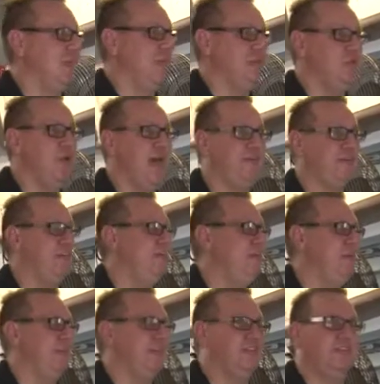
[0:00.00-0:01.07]
And you have to
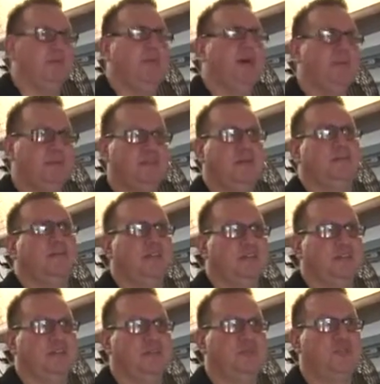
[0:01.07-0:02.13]
admit that there might be something that
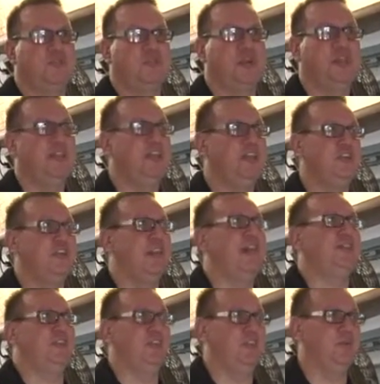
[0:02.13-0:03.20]
slips through, and that you're going to
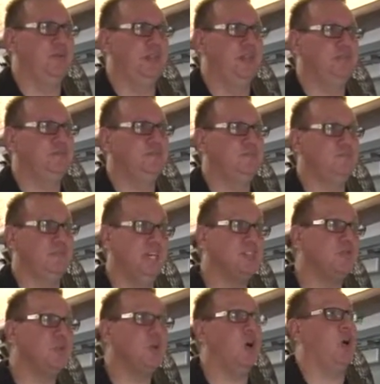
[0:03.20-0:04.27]
have to deal with it.
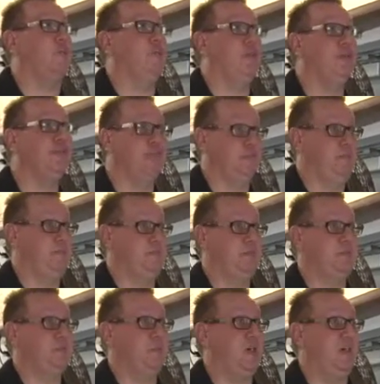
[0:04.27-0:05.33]
That's really a hard pill for people to
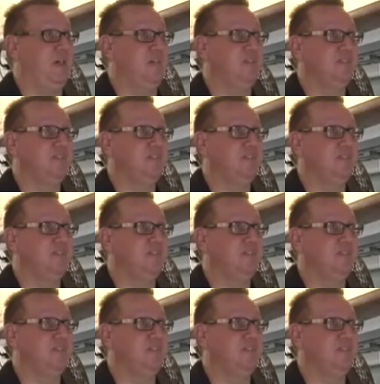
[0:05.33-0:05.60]
swallow.